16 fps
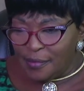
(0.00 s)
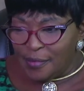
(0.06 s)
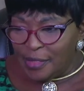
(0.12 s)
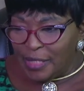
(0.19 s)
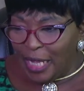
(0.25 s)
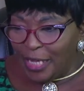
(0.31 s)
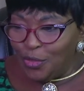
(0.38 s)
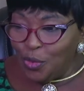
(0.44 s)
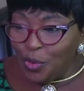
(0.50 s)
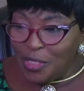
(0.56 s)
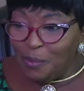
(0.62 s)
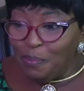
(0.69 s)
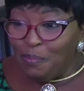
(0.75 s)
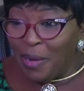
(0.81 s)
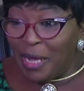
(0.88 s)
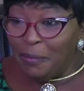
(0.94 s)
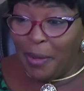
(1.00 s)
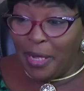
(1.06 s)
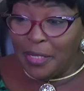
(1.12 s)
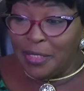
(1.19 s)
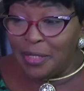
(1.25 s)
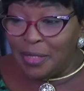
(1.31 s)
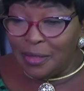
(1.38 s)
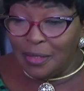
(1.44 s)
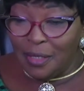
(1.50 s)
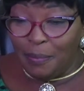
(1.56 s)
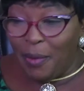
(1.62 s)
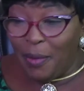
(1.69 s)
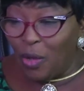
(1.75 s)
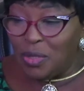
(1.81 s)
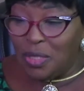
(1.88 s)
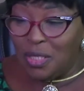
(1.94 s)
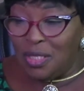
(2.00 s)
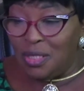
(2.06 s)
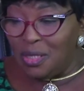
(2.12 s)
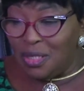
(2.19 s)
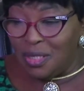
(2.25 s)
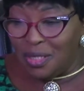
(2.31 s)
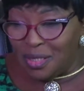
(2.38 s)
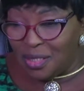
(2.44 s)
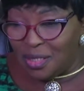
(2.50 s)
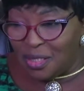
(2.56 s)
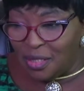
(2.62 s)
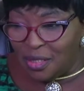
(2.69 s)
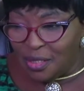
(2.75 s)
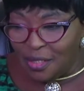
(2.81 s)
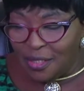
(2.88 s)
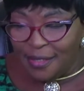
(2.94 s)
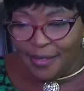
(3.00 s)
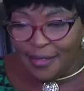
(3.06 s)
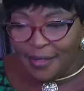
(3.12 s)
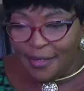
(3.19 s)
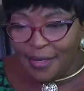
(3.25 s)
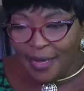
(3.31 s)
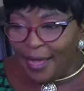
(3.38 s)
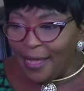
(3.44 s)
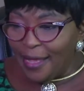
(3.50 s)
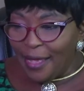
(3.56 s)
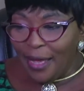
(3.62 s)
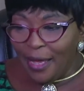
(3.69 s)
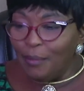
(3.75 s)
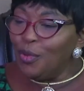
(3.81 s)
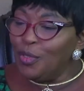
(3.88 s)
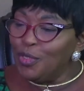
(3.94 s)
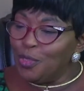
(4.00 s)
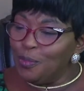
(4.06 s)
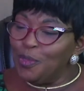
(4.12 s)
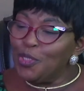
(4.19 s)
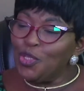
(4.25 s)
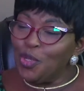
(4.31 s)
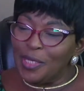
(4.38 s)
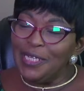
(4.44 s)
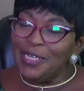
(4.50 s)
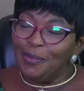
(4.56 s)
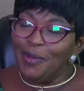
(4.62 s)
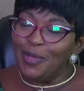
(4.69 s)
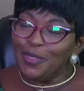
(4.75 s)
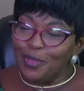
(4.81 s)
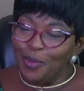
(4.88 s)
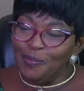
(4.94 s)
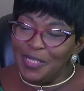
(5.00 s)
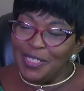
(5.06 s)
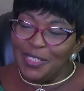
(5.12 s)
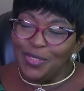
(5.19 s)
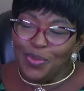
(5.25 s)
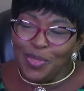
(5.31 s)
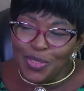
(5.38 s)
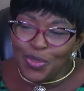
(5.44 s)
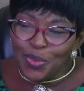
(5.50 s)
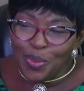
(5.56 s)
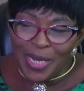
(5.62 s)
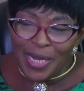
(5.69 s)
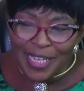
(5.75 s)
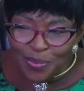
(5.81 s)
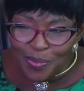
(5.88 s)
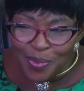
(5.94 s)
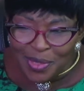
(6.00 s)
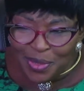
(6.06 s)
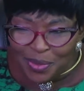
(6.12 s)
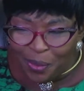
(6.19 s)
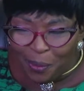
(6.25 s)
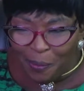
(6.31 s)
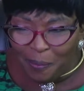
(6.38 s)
And you know the bad part about this is, I'm going to be talking about some things. You need to learn wisdom.